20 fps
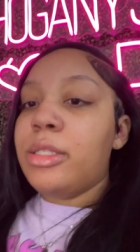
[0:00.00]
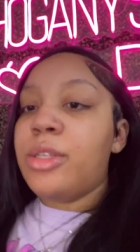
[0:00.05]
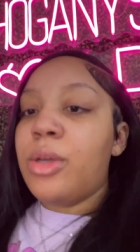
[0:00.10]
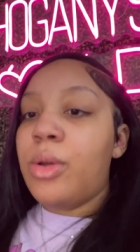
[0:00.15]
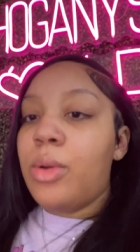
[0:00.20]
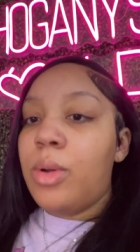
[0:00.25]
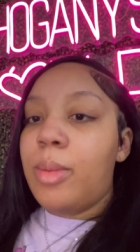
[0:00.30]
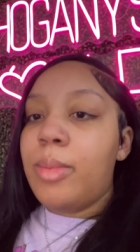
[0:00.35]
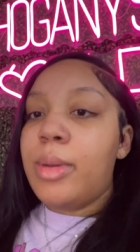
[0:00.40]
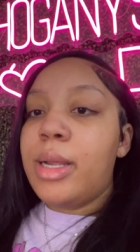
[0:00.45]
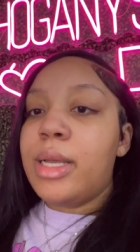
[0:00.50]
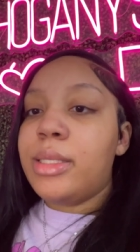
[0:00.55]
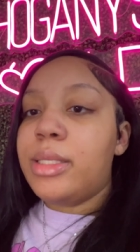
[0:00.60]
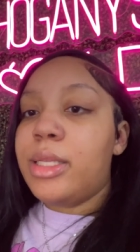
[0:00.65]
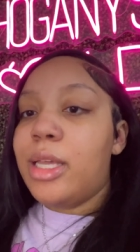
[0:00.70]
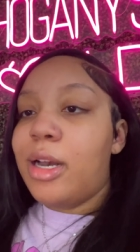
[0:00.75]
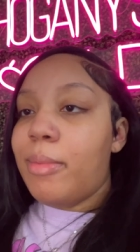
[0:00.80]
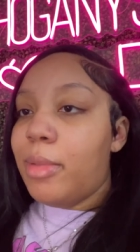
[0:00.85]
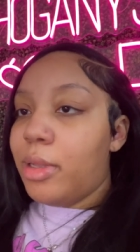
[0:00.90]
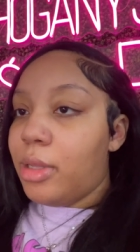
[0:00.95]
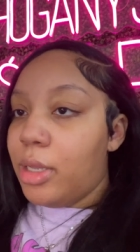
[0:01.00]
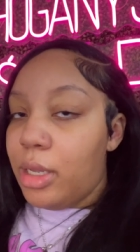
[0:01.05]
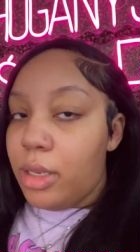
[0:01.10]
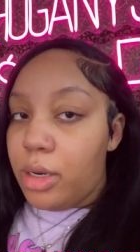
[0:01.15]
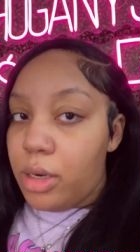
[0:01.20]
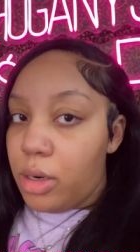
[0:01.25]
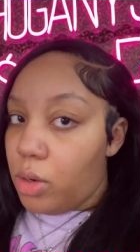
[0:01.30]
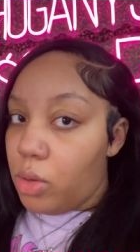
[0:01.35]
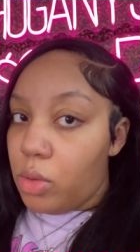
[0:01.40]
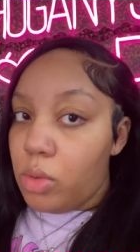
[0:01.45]
So I'm not saying I'm about to eat
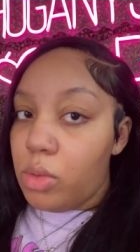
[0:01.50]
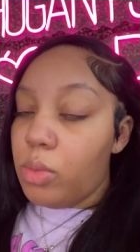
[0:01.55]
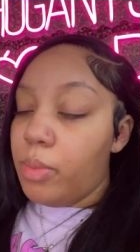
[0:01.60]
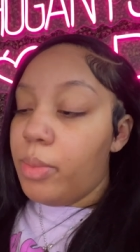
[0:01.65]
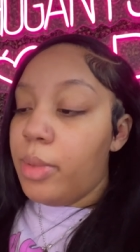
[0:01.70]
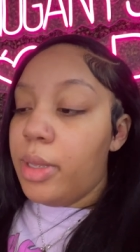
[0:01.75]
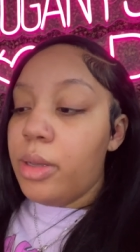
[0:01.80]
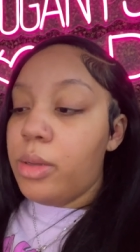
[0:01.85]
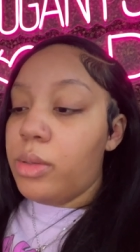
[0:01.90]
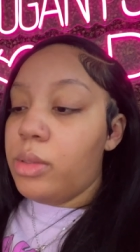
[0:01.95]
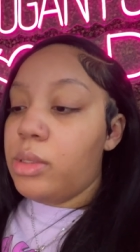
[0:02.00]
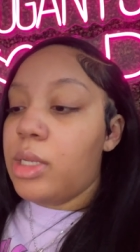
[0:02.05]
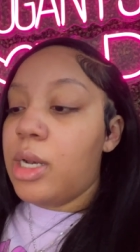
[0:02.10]
whole meals